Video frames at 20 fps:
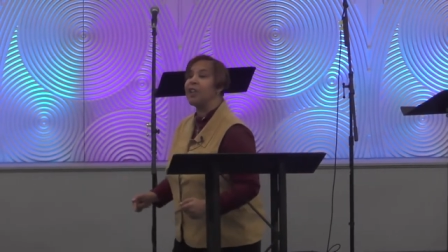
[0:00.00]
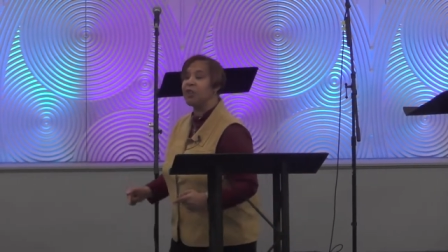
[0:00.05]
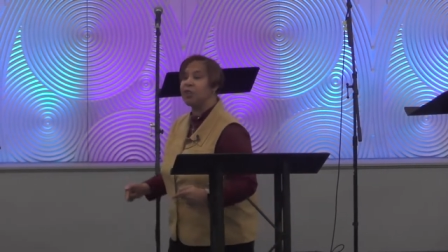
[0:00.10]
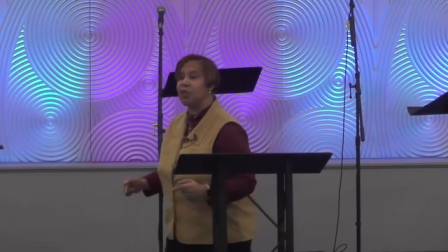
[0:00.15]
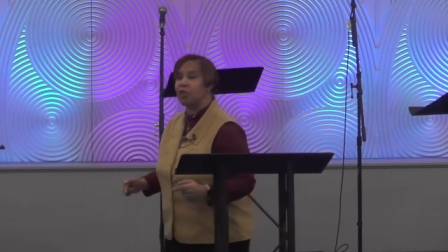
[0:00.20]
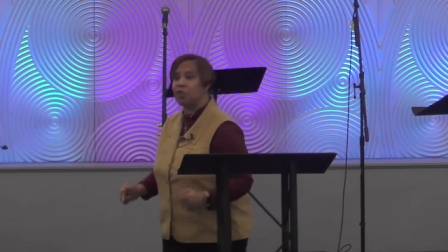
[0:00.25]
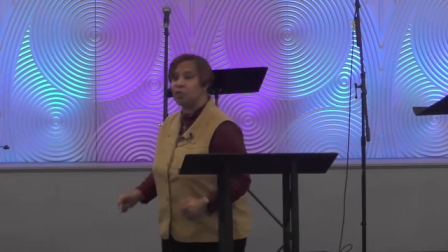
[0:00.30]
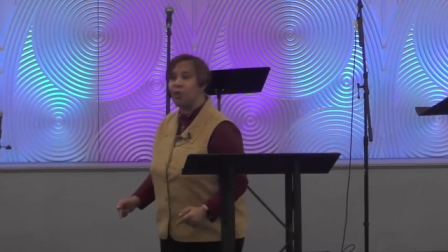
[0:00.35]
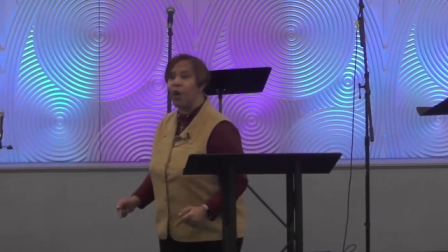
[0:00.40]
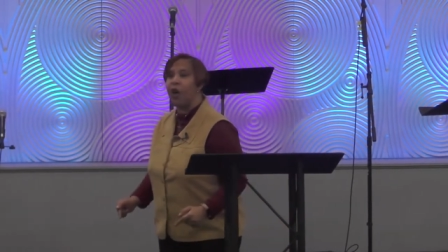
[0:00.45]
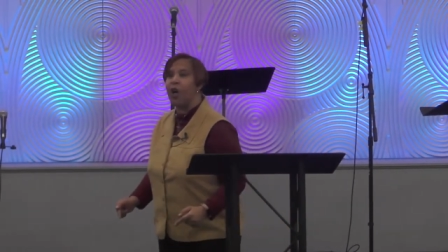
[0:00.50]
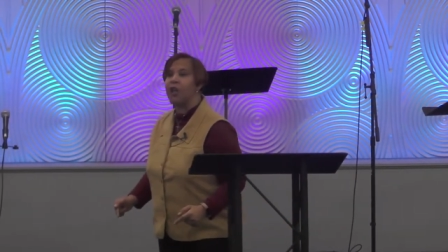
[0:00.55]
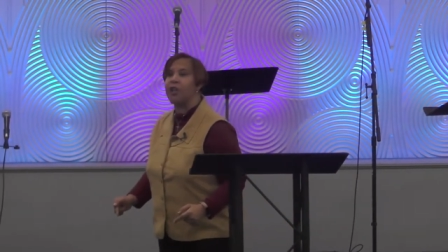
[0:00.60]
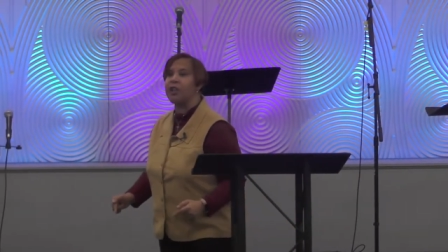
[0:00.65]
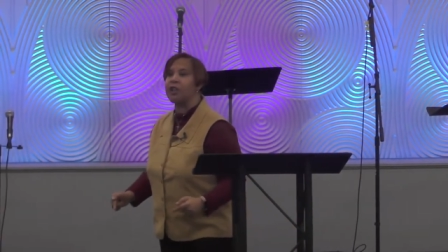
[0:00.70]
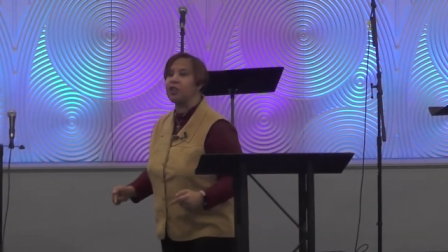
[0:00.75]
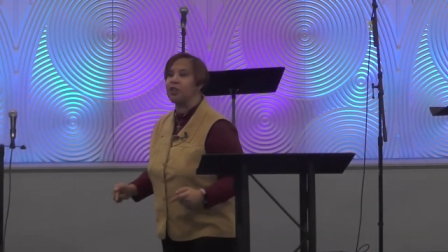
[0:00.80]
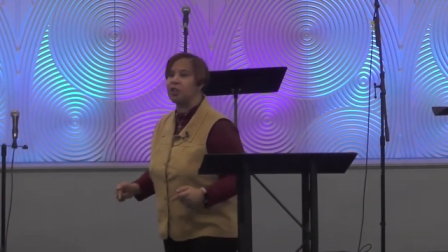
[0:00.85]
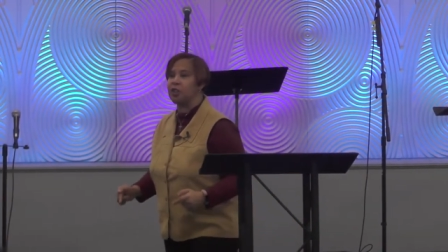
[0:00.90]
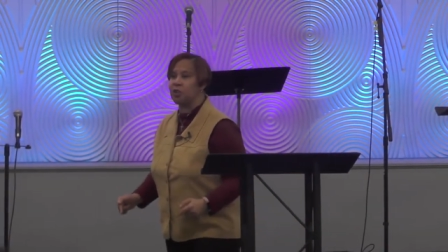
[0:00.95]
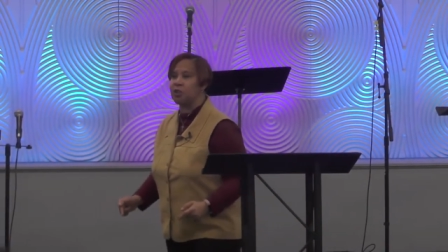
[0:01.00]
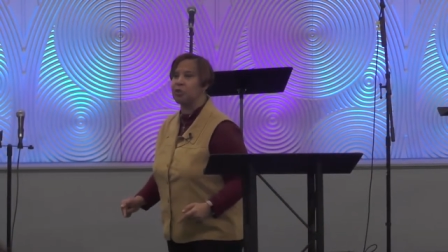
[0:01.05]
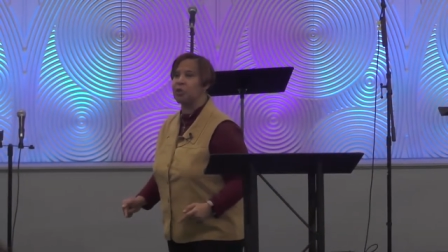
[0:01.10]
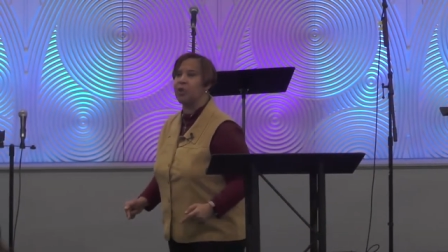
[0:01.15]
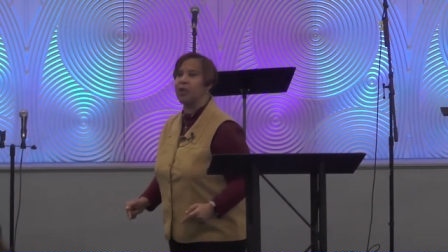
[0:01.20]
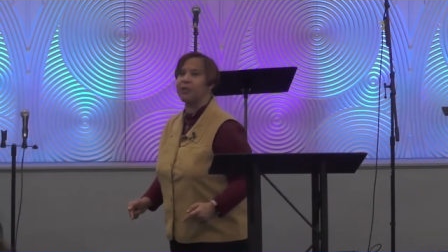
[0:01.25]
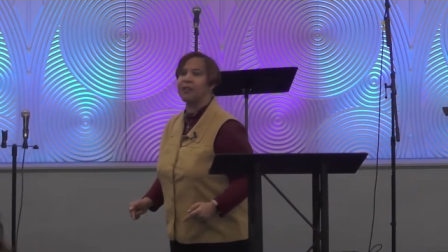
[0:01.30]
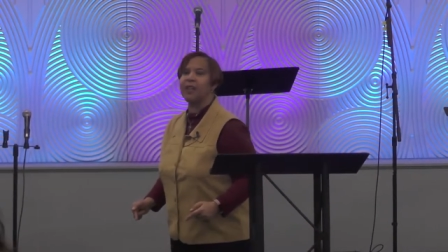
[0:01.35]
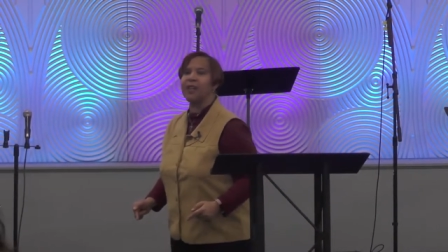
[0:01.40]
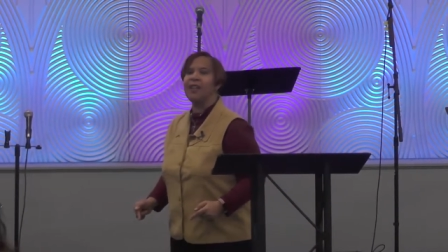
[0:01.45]
strong and
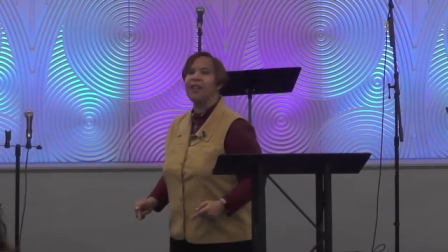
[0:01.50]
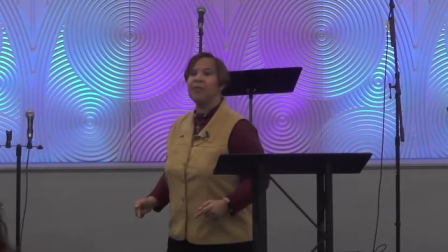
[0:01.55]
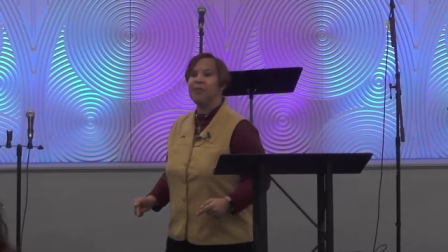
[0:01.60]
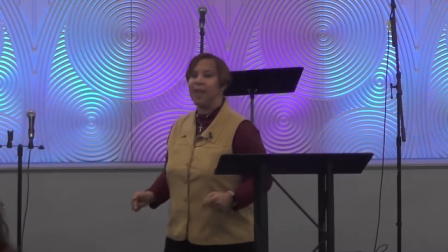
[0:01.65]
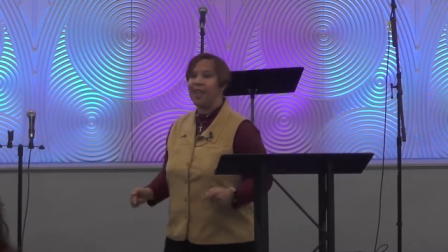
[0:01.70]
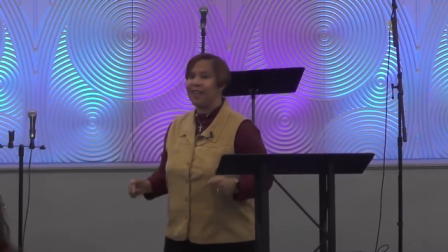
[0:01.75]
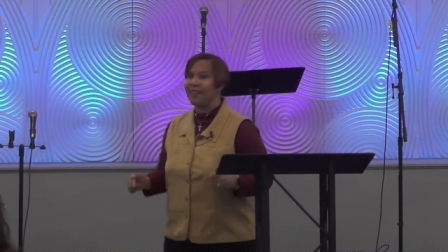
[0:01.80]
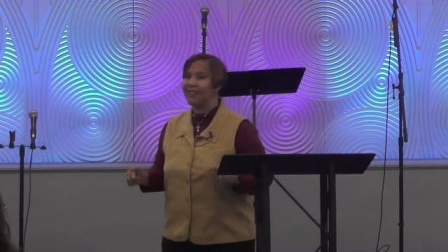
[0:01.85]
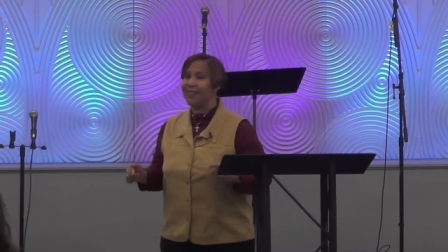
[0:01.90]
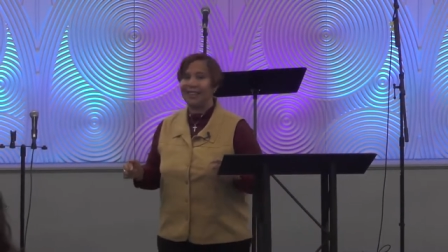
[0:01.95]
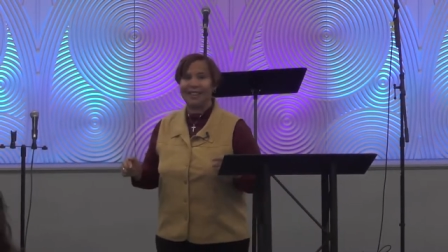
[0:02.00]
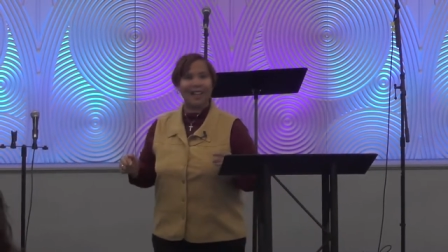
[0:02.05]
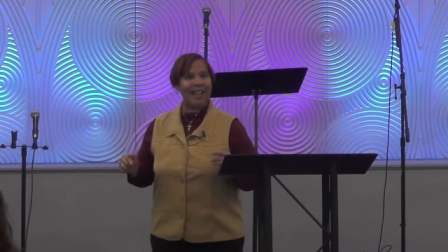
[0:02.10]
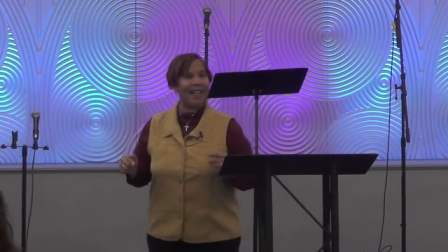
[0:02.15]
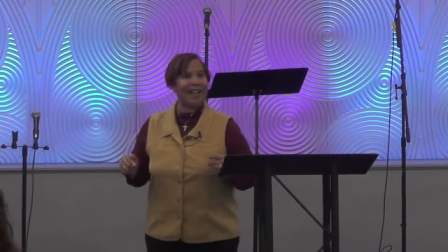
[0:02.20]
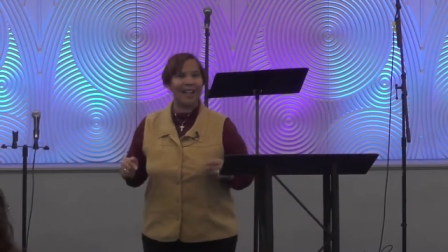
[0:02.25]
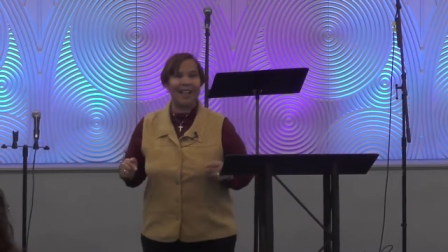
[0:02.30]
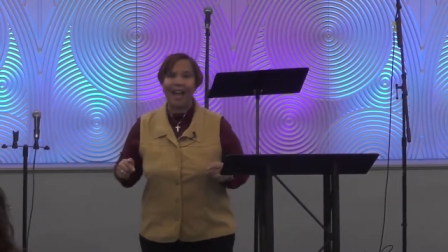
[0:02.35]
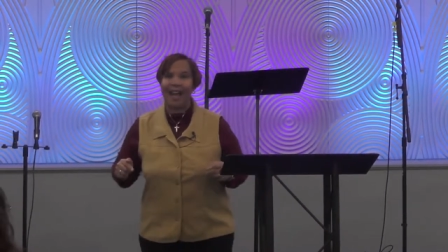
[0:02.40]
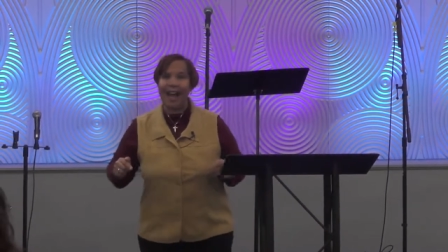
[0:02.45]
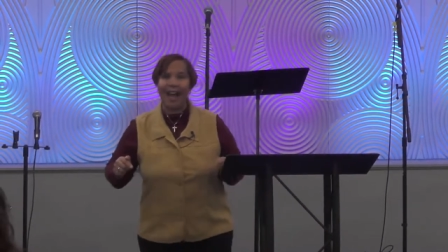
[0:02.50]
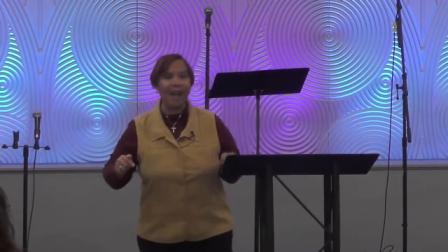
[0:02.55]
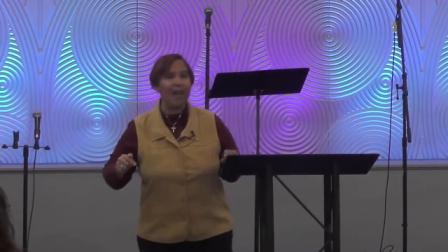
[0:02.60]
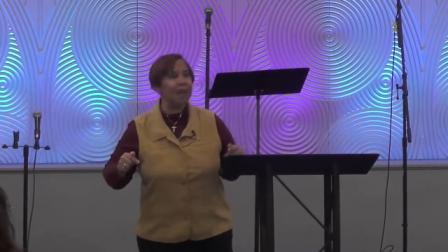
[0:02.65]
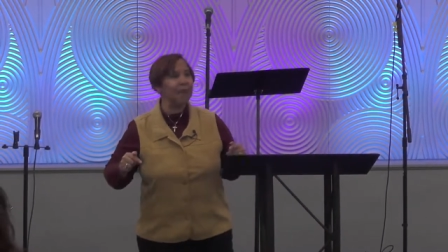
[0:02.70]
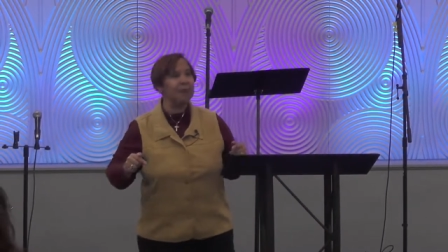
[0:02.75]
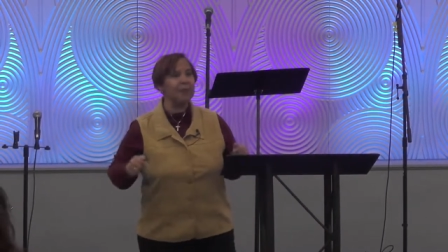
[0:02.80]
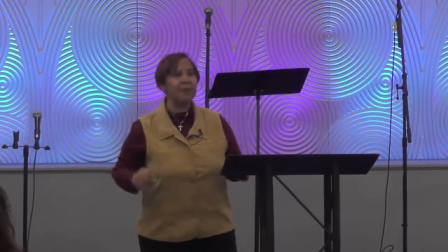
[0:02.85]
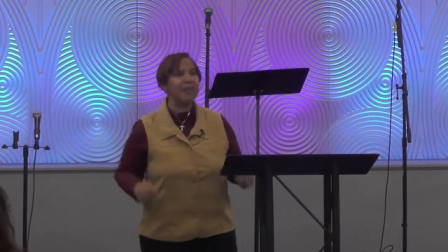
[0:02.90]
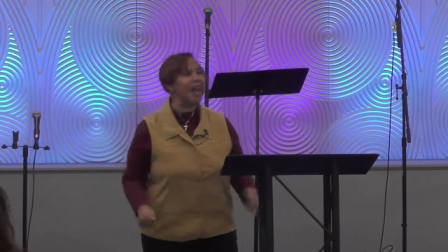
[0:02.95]
assured that, that I
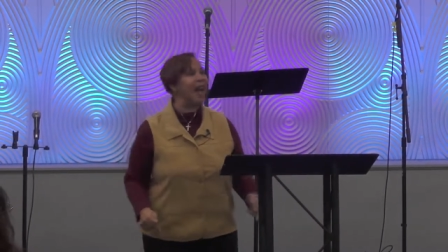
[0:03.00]
am